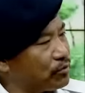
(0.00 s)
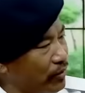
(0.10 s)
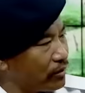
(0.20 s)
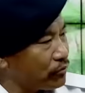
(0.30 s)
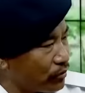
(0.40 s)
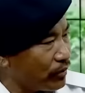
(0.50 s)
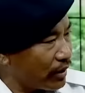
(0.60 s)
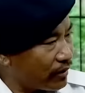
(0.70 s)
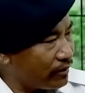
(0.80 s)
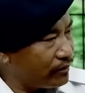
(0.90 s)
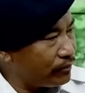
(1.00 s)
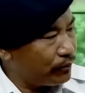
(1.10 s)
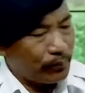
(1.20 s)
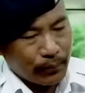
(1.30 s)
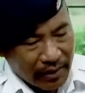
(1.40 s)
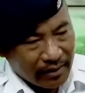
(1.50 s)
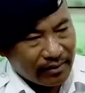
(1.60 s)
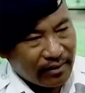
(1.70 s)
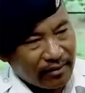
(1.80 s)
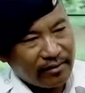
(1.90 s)
to spread cruel age.
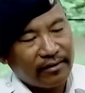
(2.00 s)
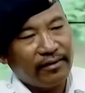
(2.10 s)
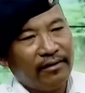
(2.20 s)
paratak